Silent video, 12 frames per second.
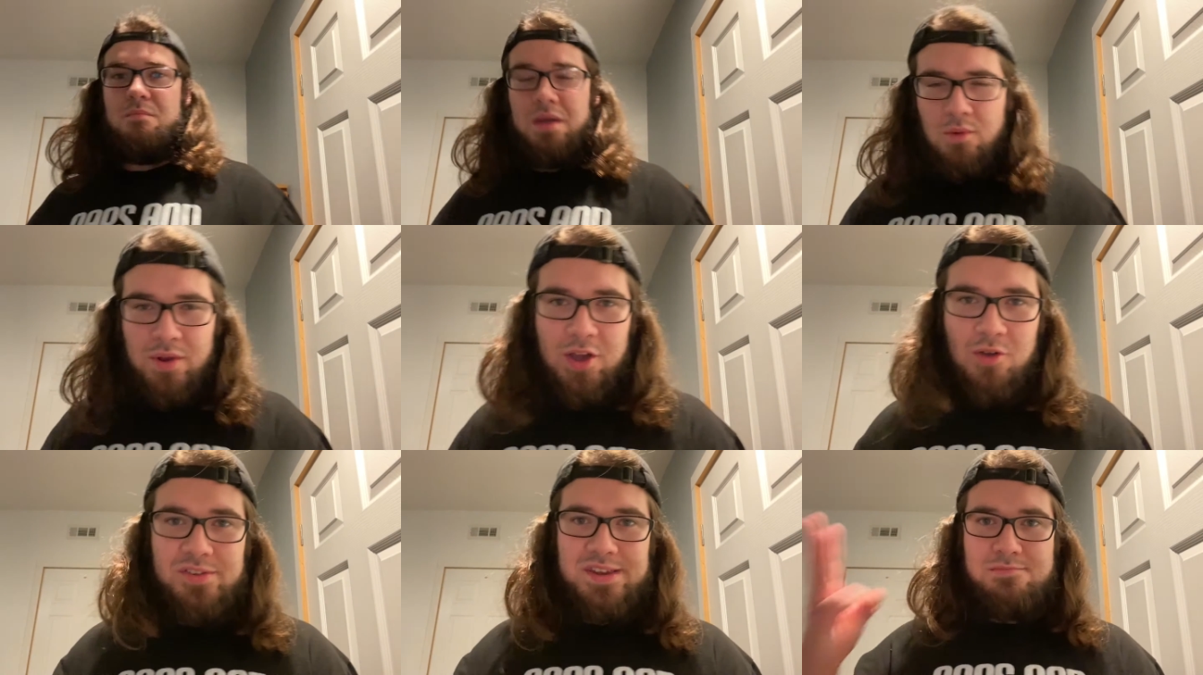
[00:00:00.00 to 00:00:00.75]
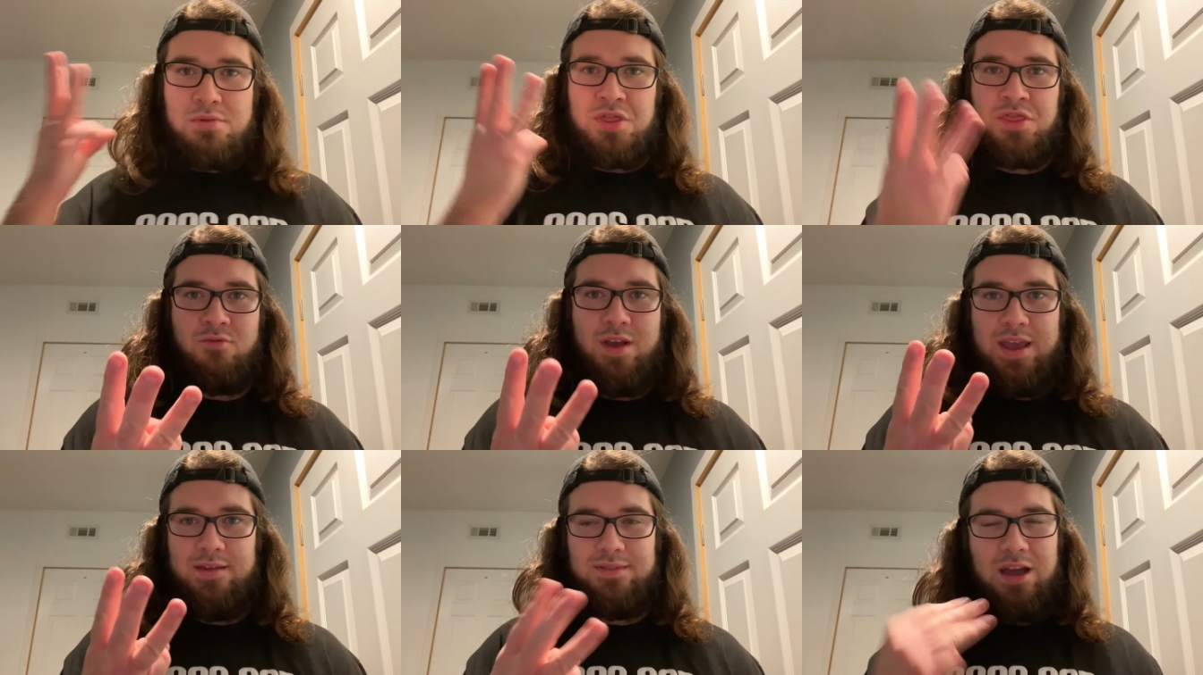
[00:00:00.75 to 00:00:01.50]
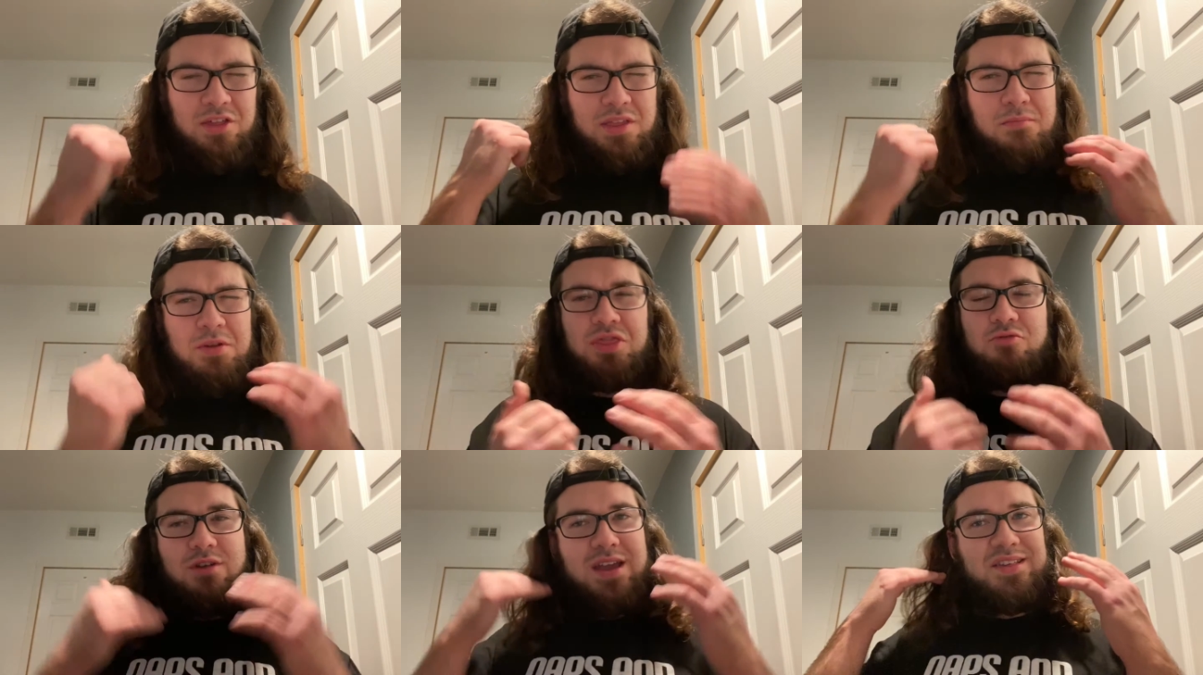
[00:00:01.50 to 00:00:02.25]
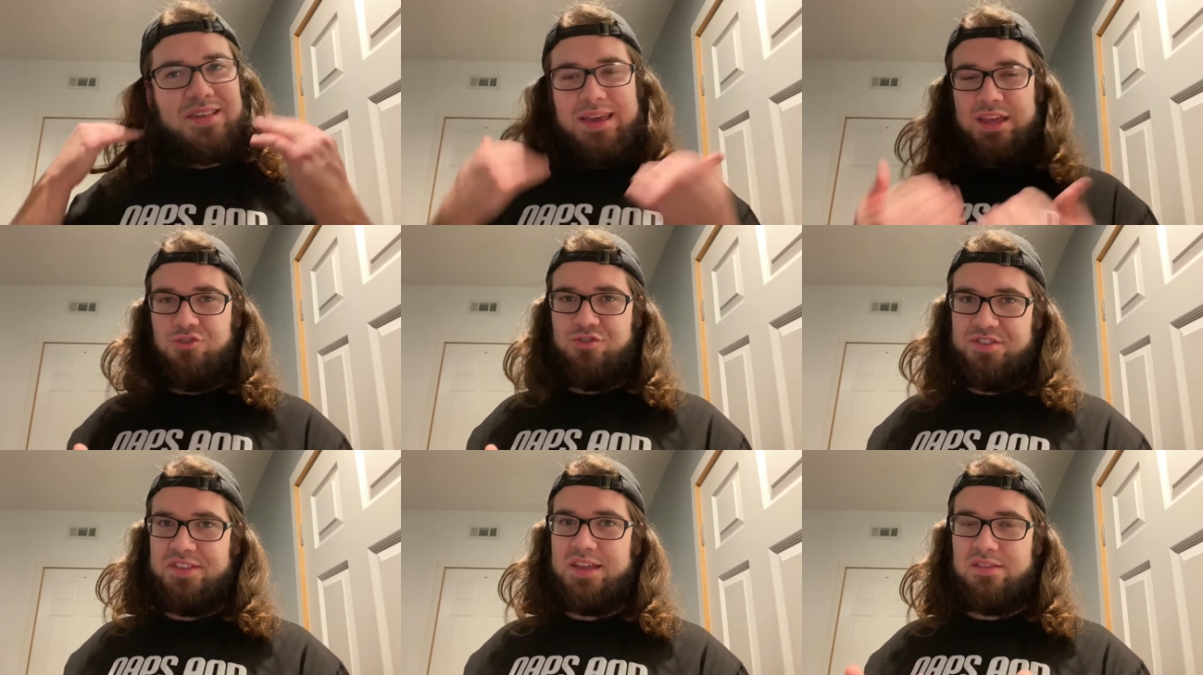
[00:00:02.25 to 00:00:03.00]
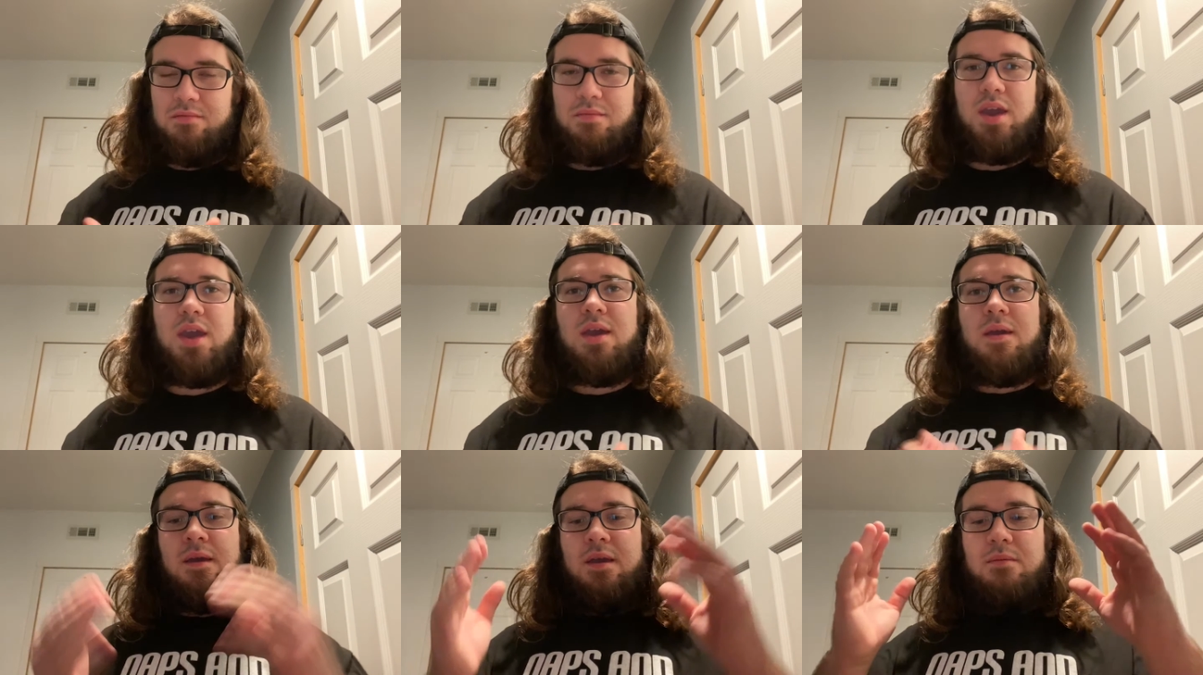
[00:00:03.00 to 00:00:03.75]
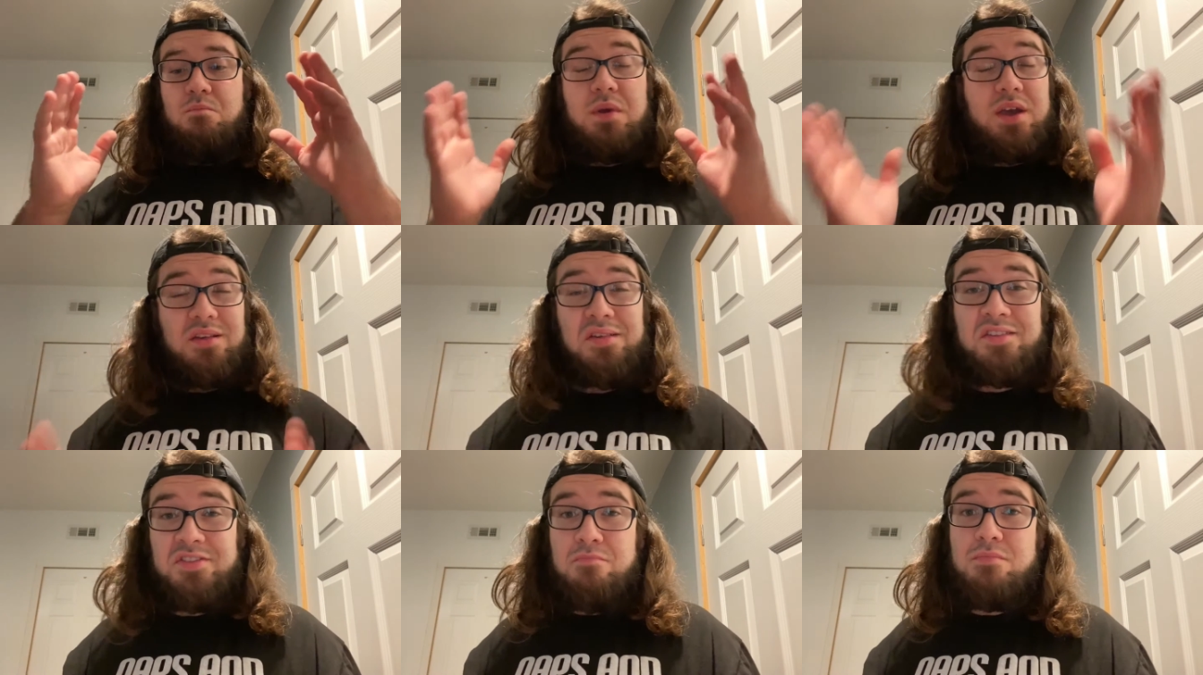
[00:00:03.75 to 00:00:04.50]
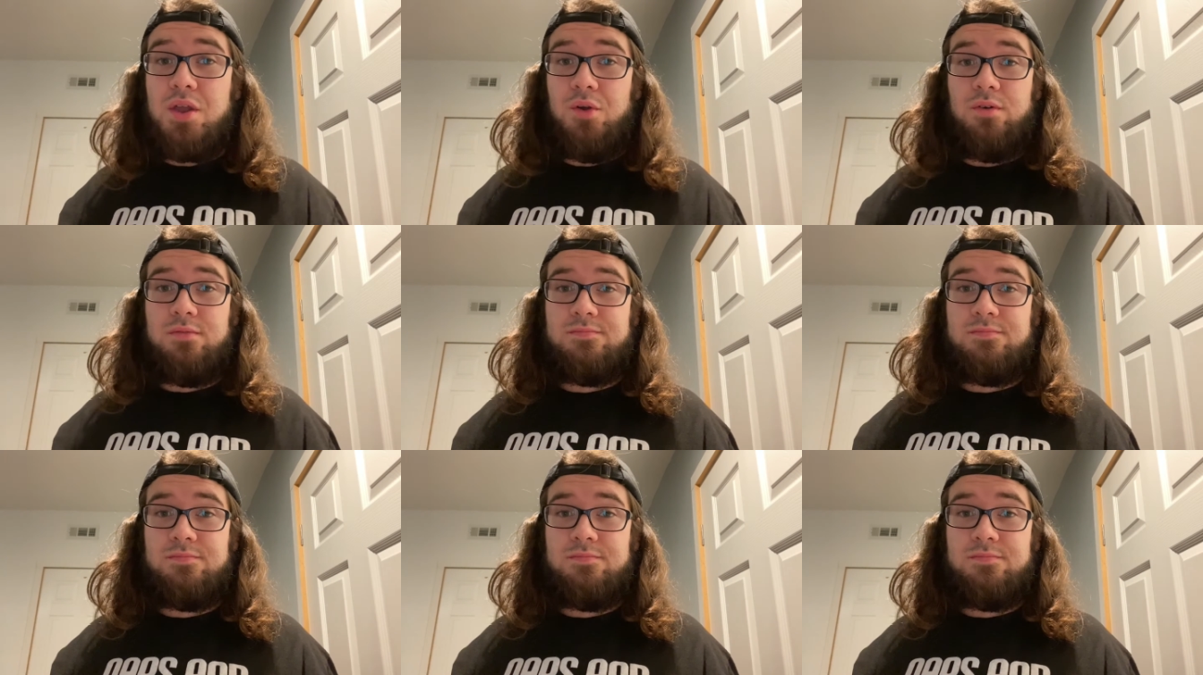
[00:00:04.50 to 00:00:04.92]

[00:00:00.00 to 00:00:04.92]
But here we go to number 3. Now, number 3 is interesting to me because it's the middle.